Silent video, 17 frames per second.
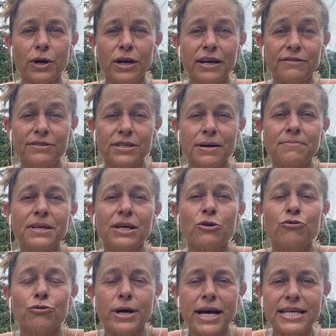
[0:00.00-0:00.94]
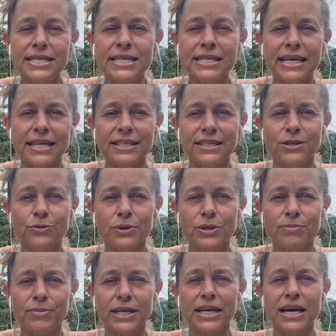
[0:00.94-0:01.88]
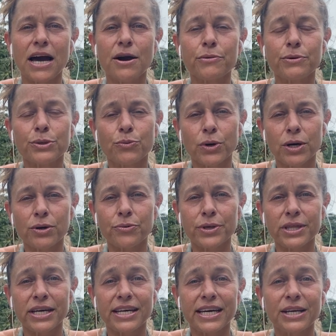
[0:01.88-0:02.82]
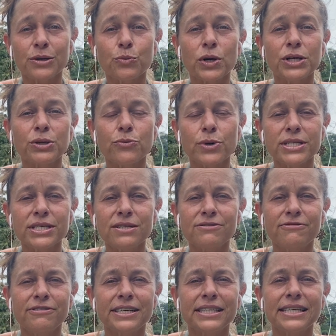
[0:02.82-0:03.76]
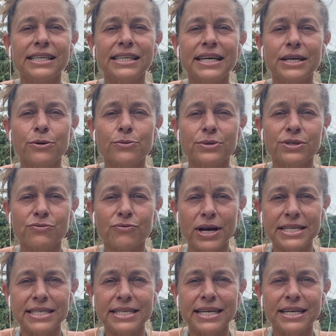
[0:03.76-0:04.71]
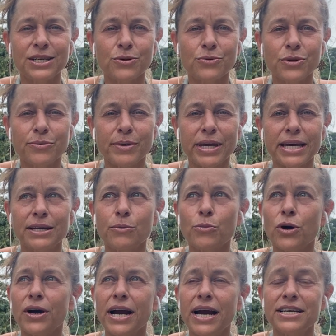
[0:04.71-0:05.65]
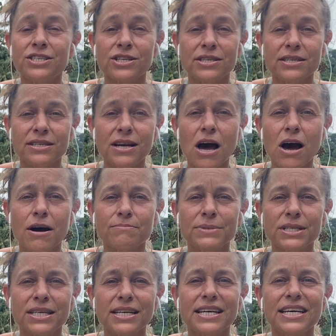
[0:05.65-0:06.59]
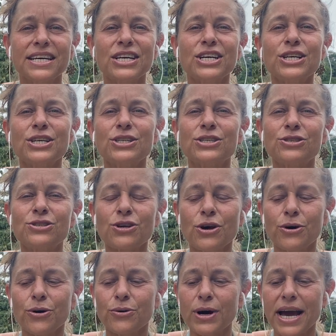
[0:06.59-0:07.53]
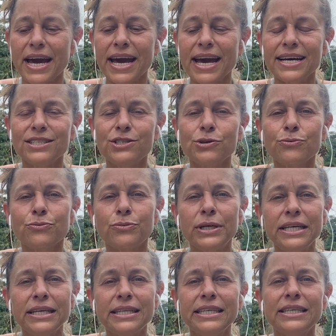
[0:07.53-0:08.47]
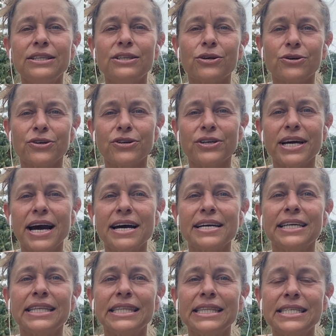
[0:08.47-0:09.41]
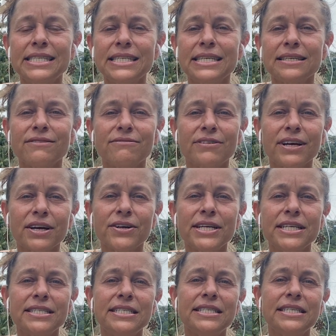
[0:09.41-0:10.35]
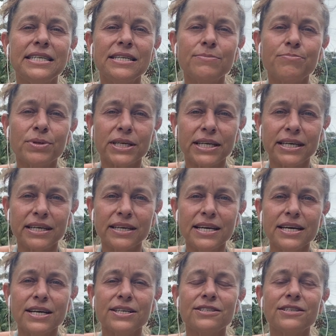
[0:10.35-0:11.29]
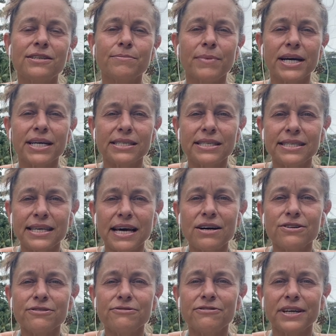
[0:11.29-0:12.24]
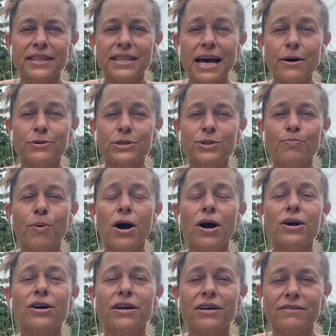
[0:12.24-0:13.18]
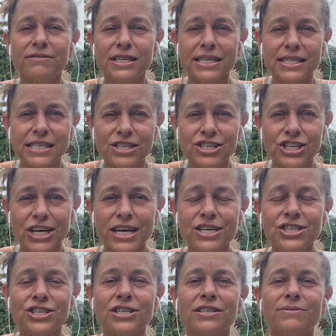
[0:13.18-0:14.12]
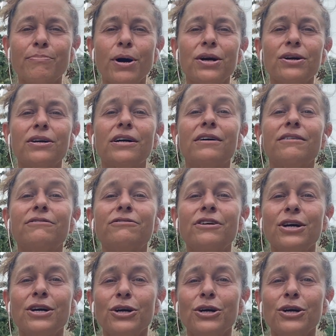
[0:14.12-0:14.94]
if something resonated with me, I would work with it. And when it wasn't feeling like it was resonating with me anymore, I just stopped. So I had to really learn how to listen very deeply to myself. And that was part of the initiation, part of